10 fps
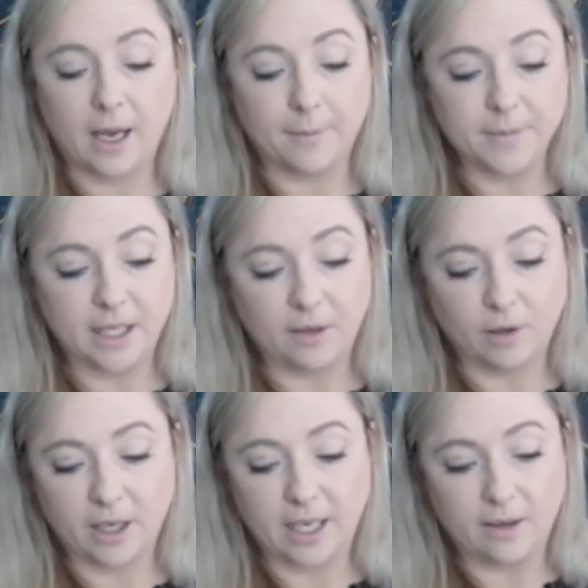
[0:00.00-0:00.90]
sitting
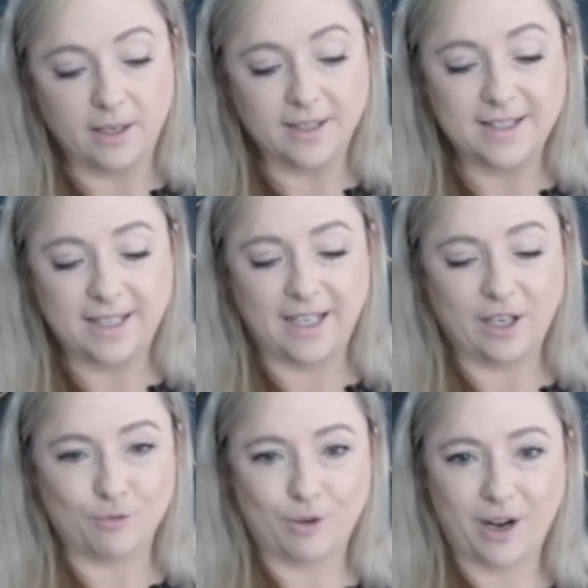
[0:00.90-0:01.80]
right here. And it's
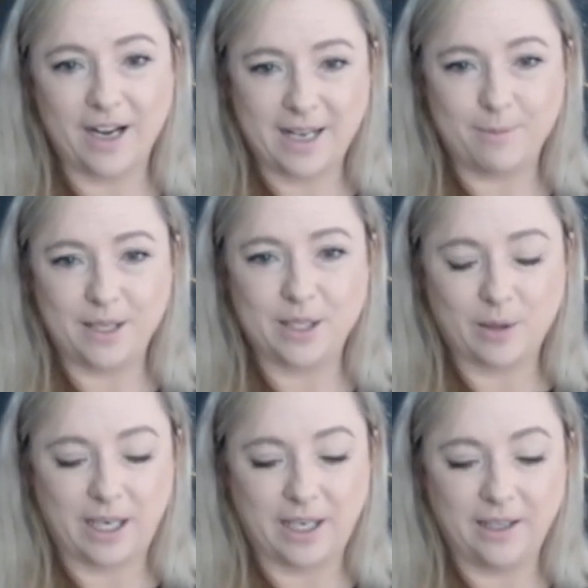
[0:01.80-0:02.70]
sitting right in
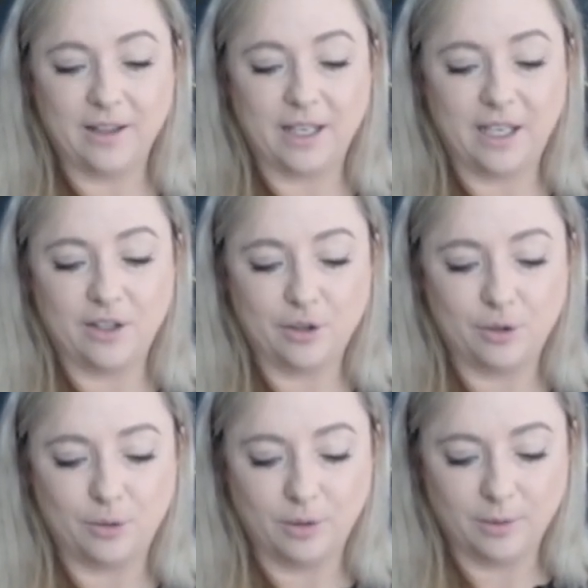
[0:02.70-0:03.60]
between the
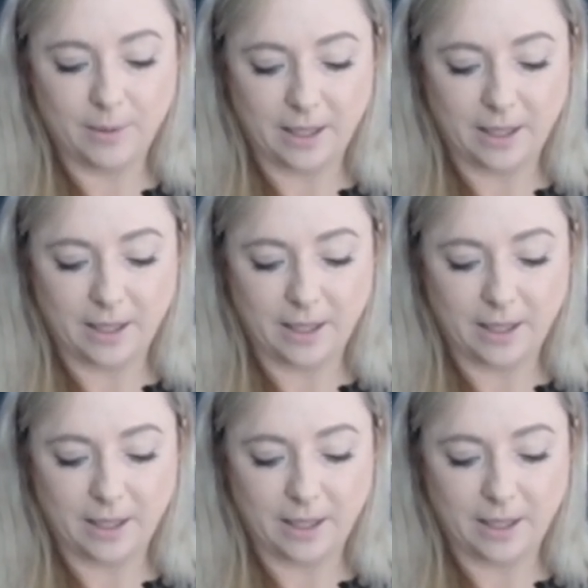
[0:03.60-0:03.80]
two.